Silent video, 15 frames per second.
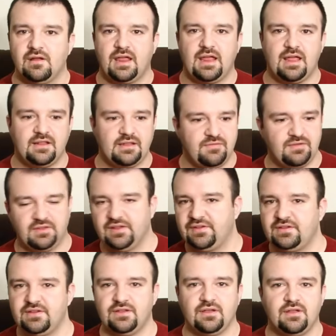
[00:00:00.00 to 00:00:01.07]
And they've
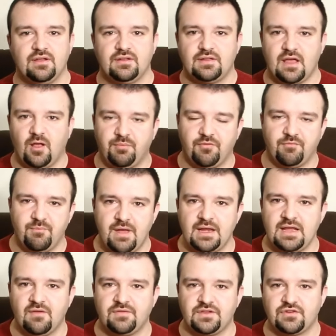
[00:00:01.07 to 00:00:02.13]
enlisted the, the help of
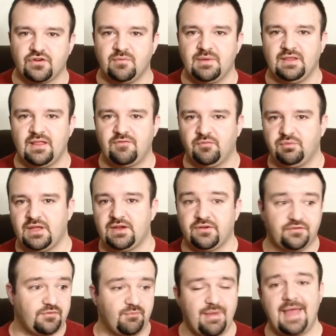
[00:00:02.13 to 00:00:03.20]
many of the tournament level
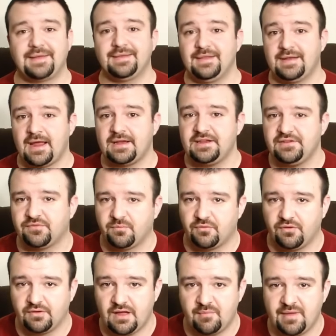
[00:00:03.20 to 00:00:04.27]
players from back in the 90s for
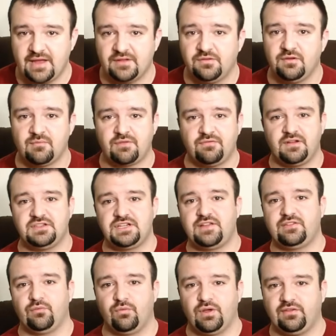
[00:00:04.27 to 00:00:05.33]
Mortal Kombat, including my friend
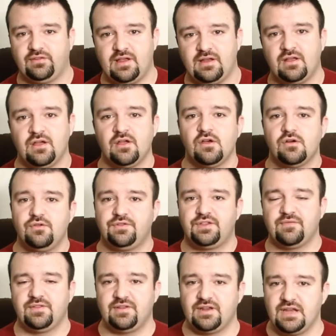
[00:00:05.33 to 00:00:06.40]
Jason Wilson, who's
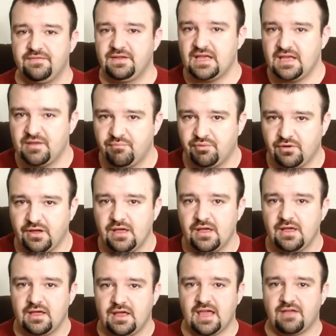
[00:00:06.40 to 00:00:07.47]
given significant input.
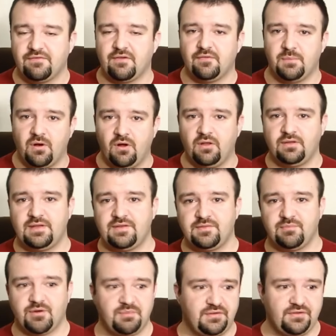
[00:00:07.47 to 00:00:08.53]
And from all intents
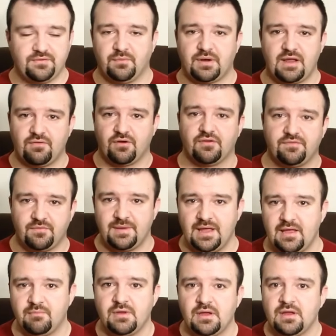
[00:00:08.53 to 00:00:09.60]
and purposes, from what I've heard from
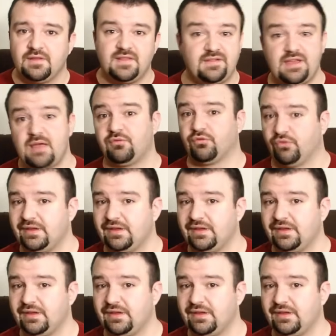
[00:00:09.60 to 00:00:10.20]
him, this game's